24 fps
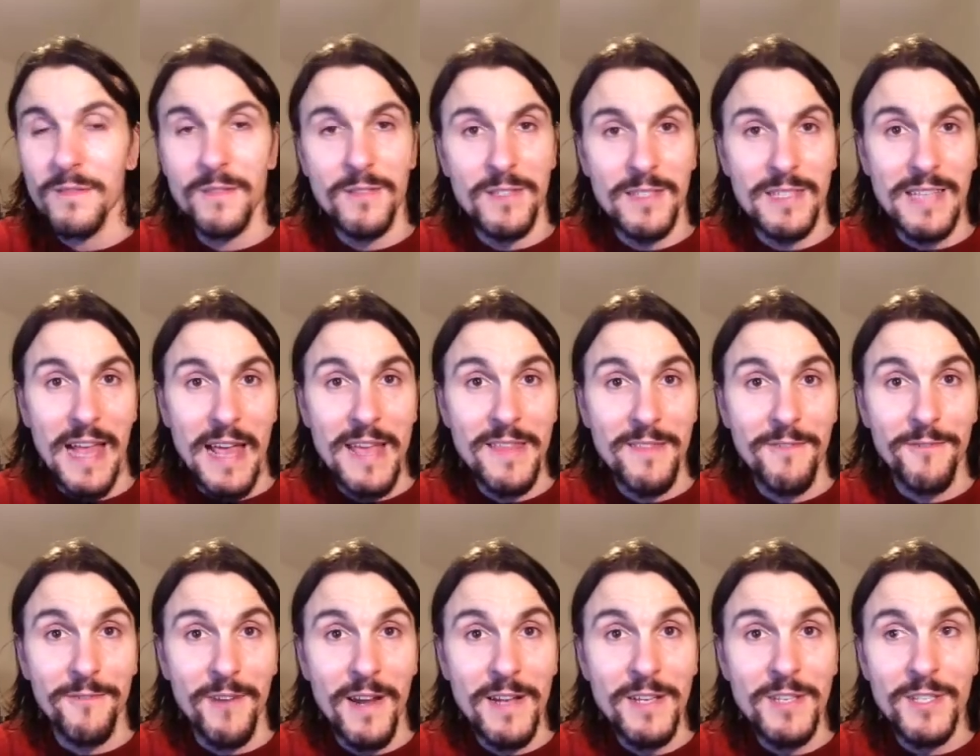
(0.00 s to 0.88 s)
say the
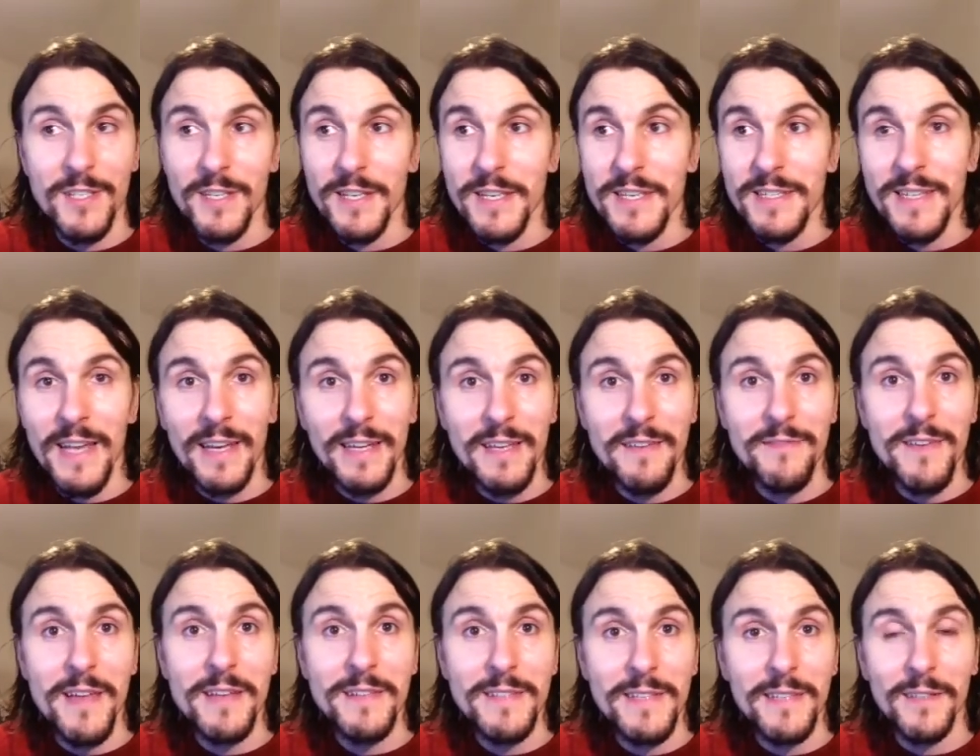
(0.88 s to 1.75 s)
French. Ils
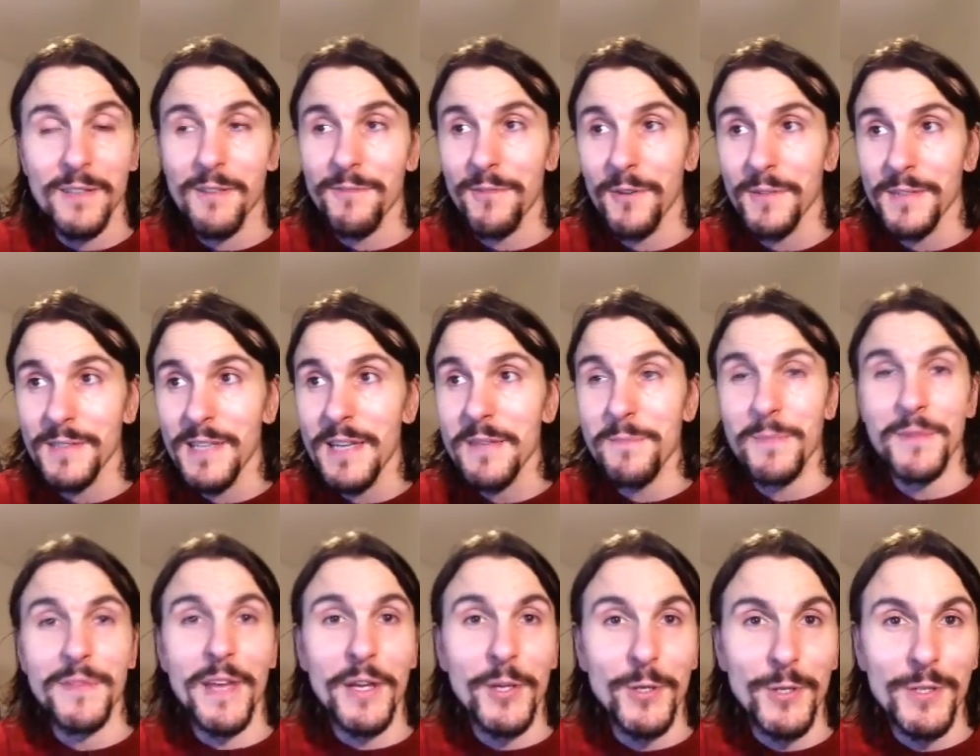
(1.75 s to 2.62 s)
arrivaient à dire le français,
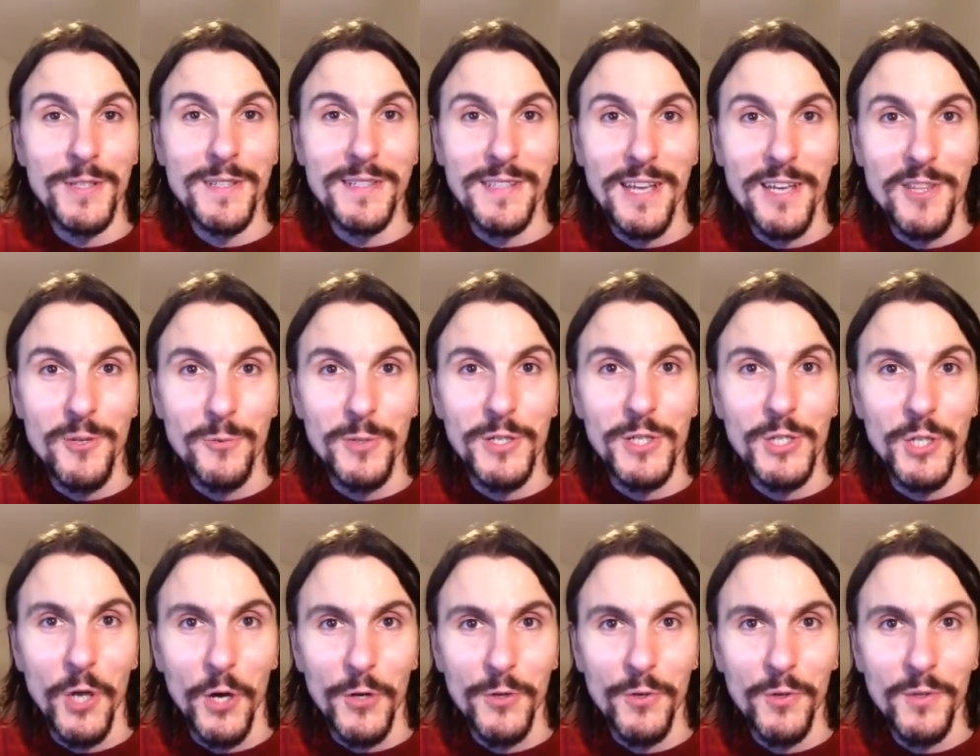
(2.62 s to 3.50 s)
but they couldn't say the word
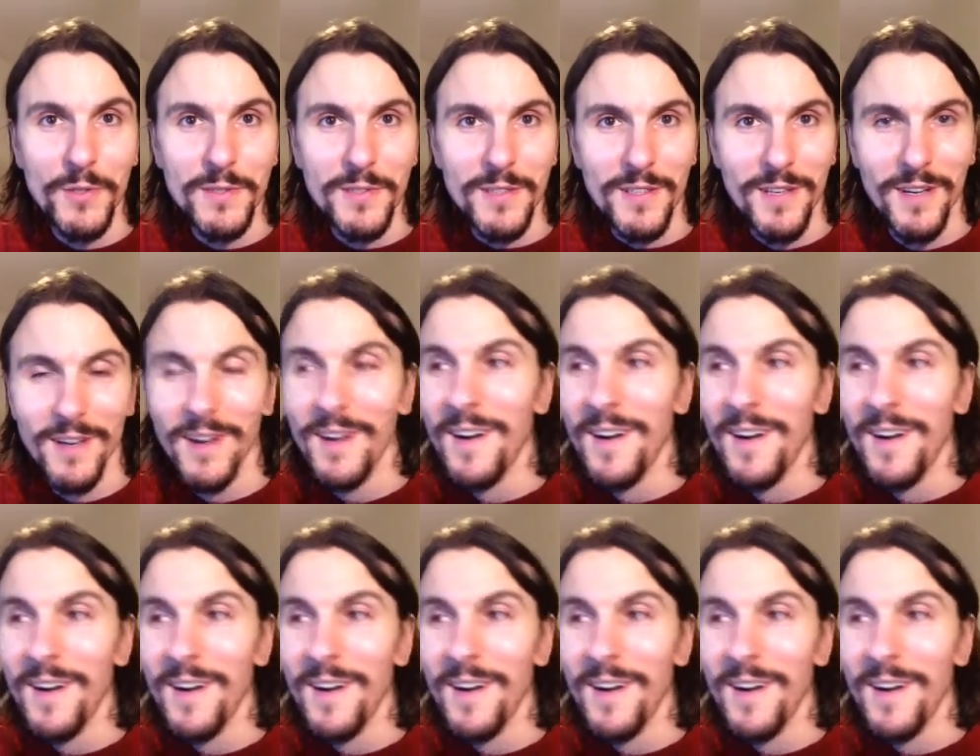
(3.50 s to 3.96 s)
connaught.